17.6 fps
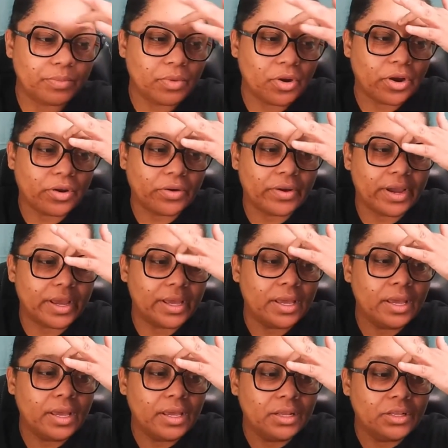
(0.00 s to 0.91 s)
Margaret.
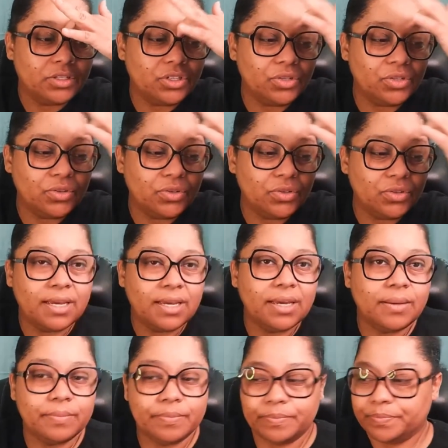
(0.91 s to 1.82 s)
Do you see
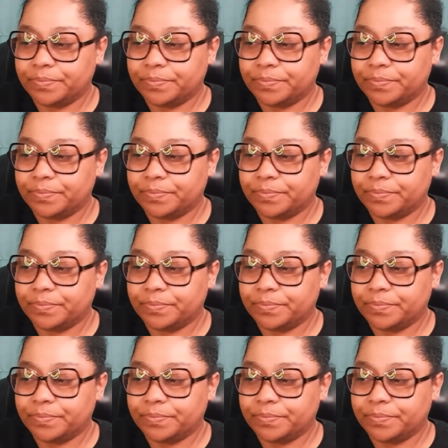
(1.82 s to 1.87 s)
it?